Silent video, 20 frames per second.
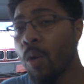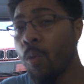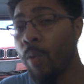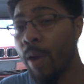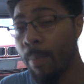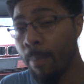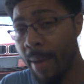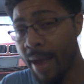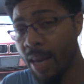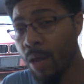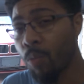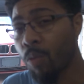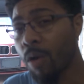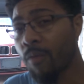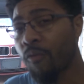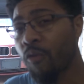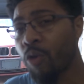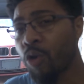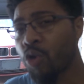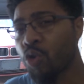we made it work
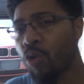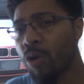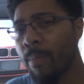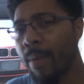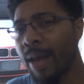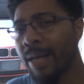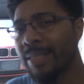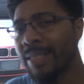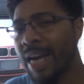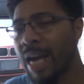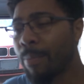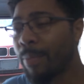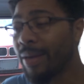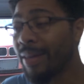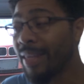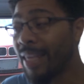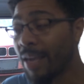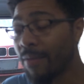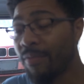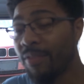for a short amount of time,
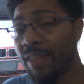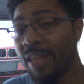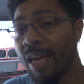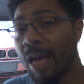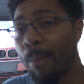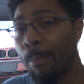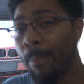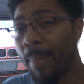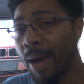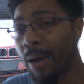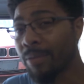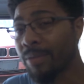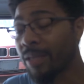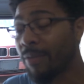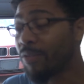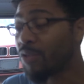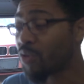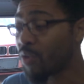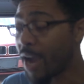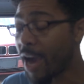but given the amount
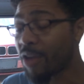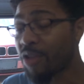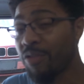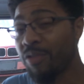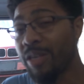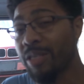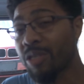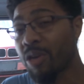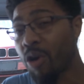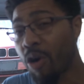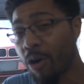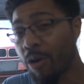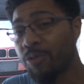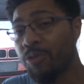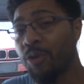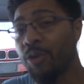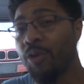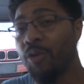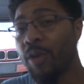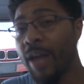of traction these
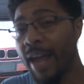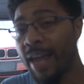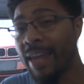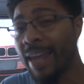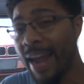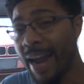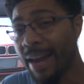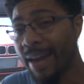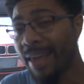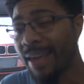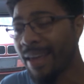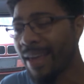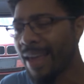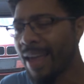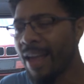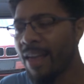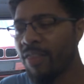cars are gaining,